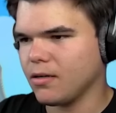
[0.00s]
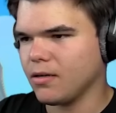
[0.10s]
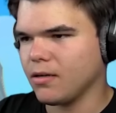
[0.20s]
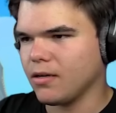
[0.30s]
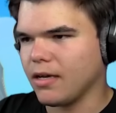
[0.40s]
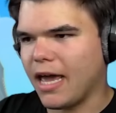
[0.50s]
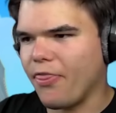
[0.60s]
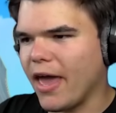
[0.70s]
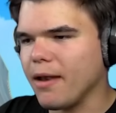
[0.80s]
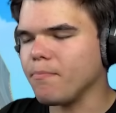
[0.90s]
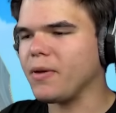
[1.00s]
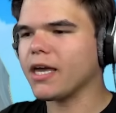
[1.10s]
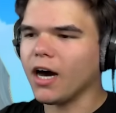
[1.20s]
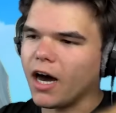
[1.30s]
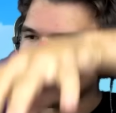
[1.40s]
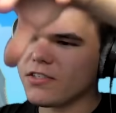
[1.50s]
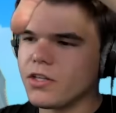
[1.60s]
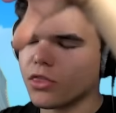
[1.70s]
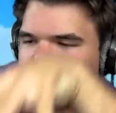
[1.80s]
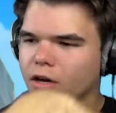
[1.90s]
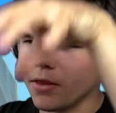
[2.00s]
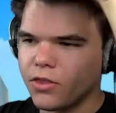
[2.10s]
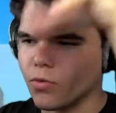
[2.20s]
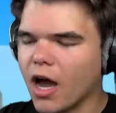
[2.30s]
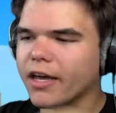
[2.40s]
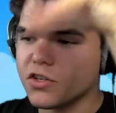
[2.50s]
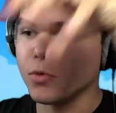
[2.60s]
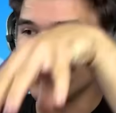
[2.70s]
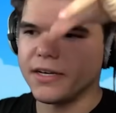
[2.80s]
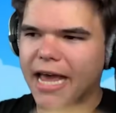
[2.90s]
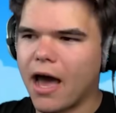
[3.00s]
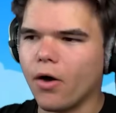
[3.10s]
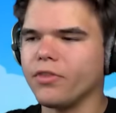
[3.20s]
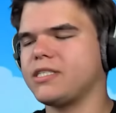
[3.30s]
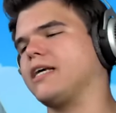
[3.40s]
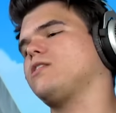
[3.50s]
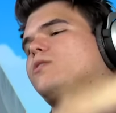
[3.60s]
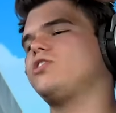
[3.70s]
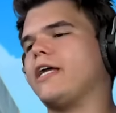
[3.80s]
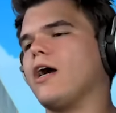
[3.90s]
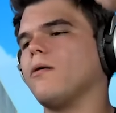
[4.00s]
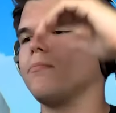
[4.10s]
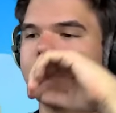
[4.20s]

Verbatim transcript: sense. And then because the rocket is moving down, the Tesla will stay up.